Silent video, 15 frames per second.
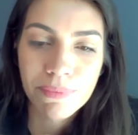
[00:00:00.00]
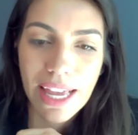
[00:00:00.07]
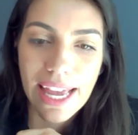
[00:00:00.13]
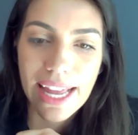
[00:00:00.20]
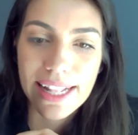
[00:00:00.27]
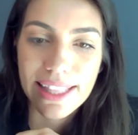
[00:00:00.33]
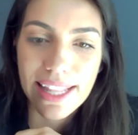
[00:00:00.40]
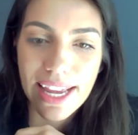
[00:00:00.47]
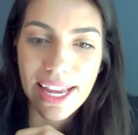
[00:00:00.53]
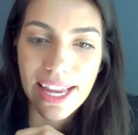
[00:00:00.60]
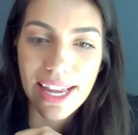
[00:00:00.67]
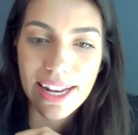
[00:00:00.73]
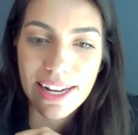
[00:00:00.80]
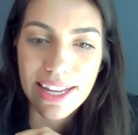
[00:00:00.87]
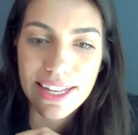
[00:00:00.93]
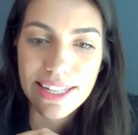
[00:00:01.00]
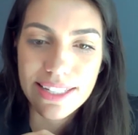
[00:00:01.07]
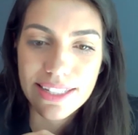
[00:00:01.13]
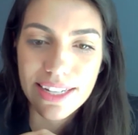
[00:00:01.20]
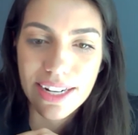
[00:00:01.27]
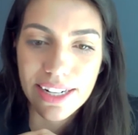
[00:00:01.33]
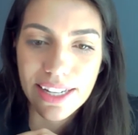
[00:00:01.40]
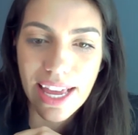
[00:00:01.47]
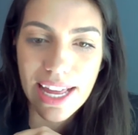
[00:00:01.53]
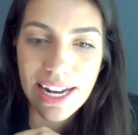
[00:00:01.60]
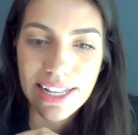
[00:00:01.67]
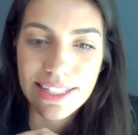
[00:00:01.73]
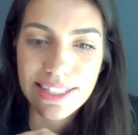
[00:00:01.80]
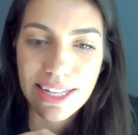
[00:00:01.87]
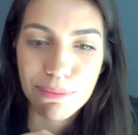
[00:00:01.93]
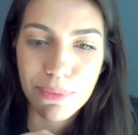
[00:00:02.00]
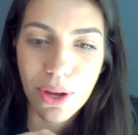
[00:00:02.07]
and then you start getting some